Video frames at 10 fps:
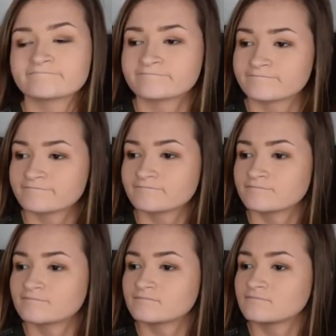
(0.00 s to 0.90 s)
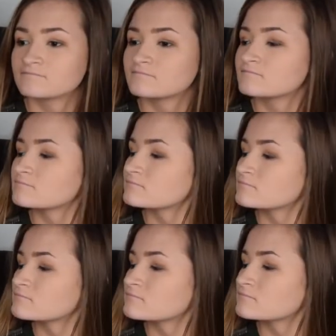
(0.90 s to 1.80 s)

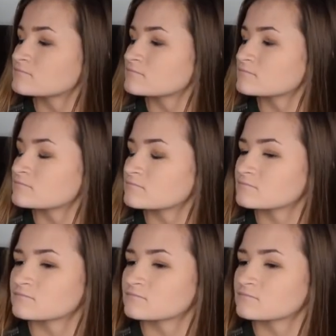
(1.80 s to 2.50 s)
[no speech]